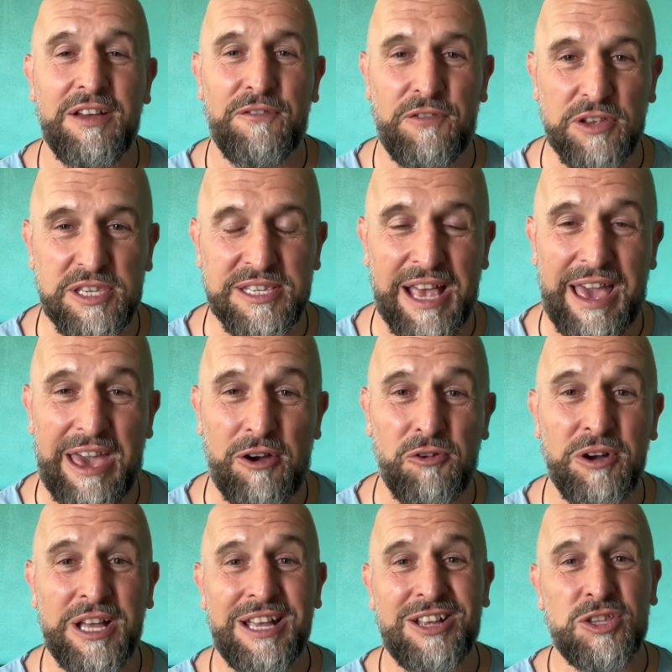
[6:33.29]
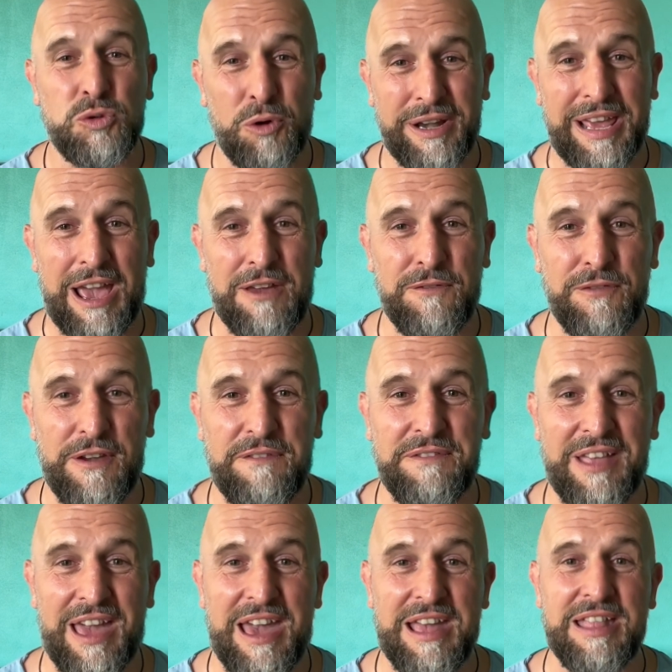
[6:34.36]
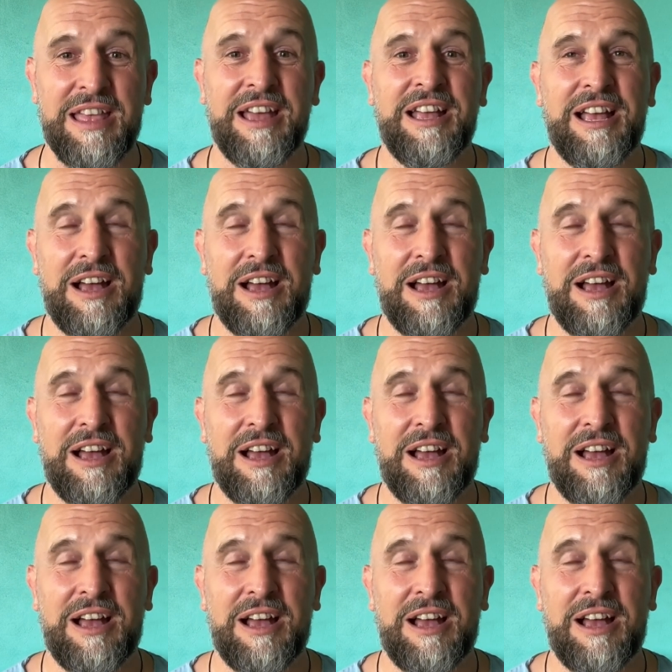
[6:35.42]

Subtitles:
for Sale, 28-15,